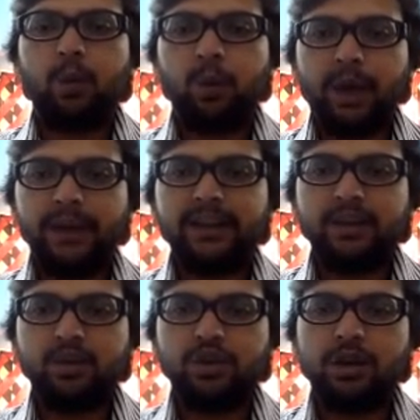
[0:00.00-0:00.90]
one
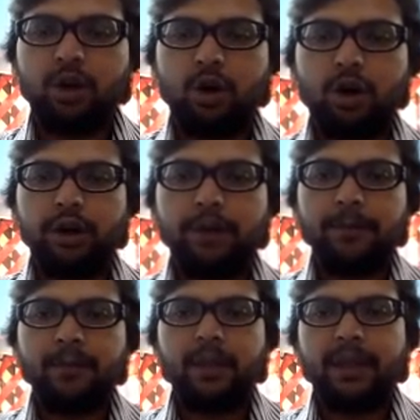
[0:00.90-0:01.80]
user or
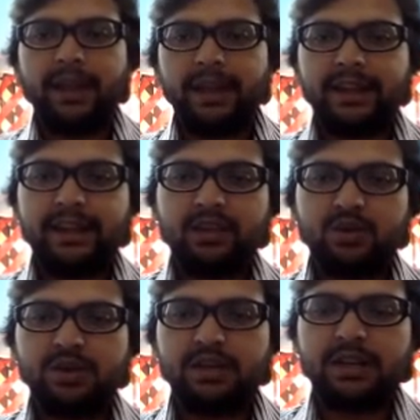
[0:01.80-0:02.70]
any
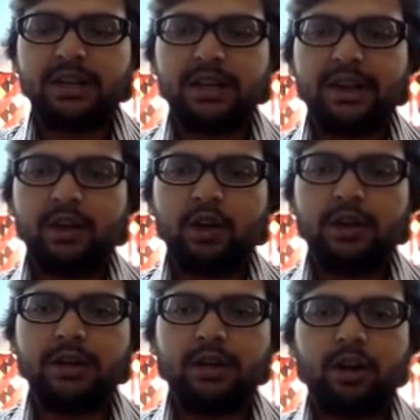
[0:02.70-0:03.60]
user
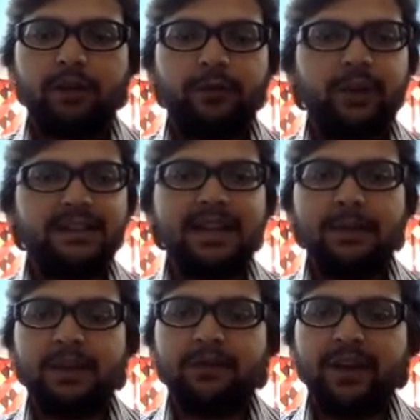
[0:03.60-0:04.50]
cannot, for
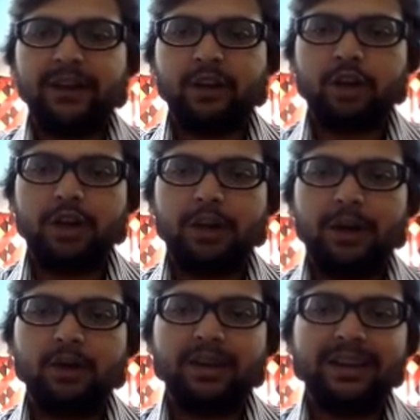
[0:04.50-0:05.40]
example, if I talk
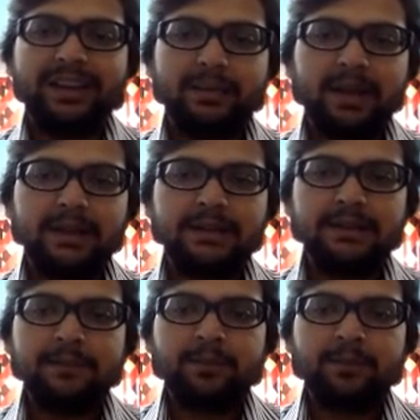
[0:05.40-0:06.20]
about emails,